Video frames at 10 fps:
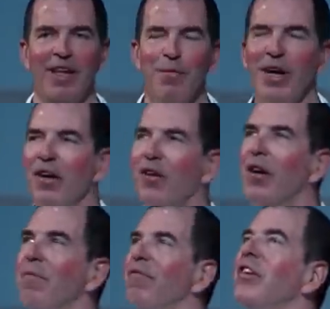Anybody know
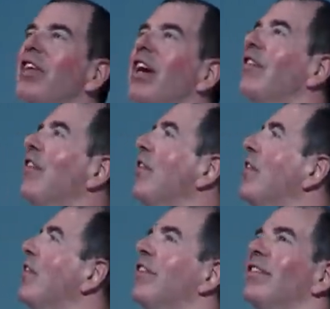Comfort,
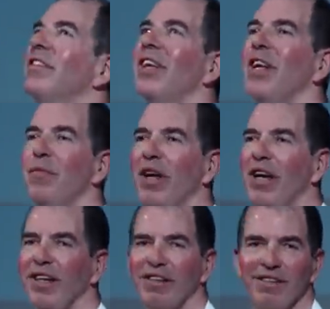Texas?
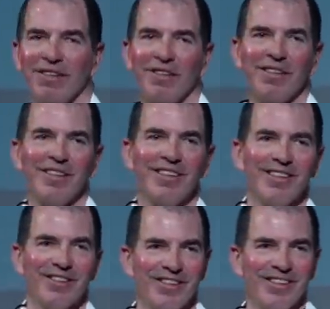Anybody?
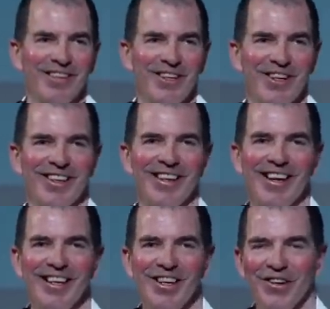Good,
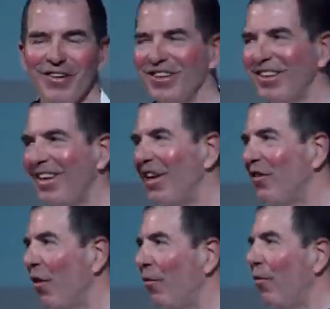thank you.
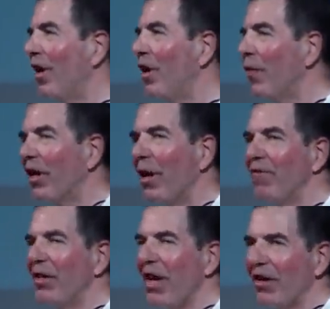So, want to know where
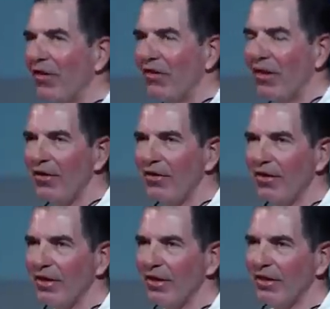Comfort, Texas is?